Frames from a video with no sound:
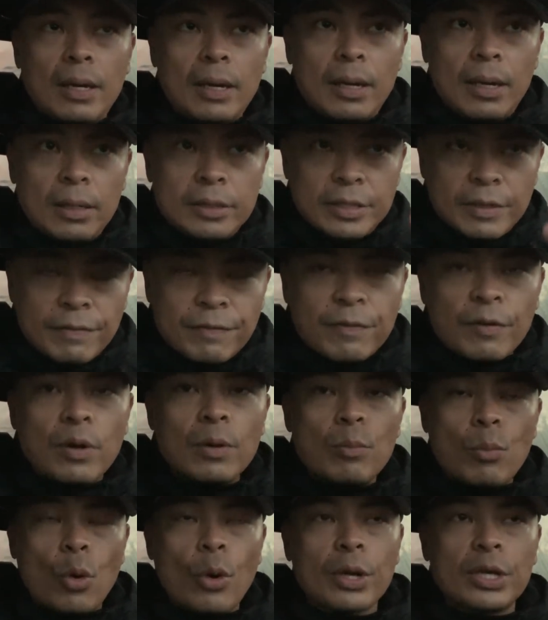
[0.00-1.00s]
a
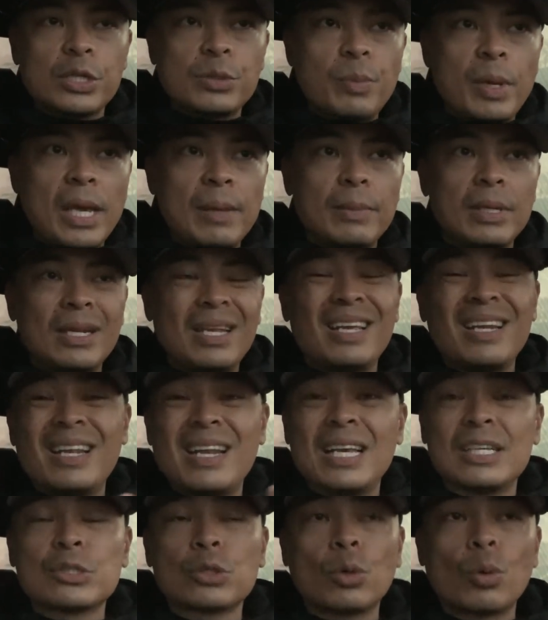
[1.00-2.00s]
deferred mortgage payment and
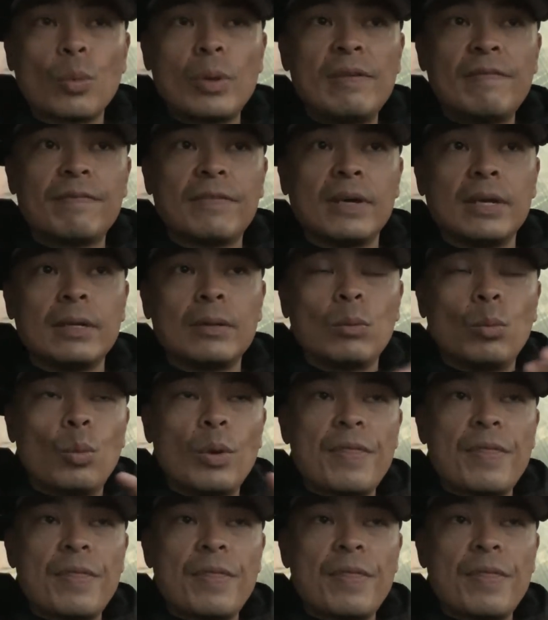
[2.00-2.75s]
an escrow refund.